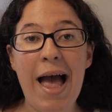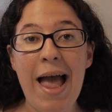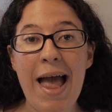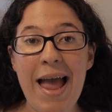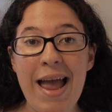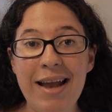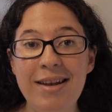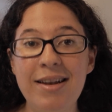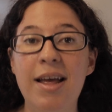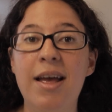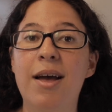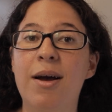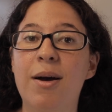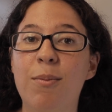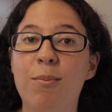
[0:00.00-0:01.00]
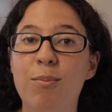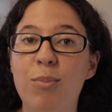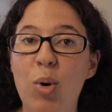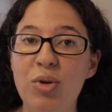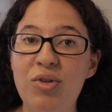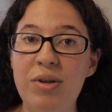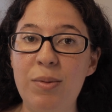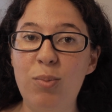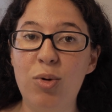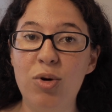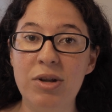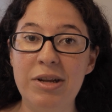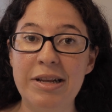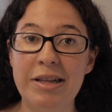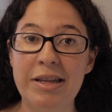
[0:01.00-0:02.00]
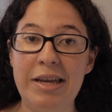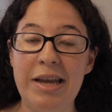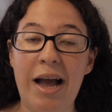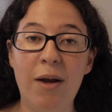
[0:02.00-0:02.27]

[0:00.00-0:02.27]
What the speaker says: And most importantly,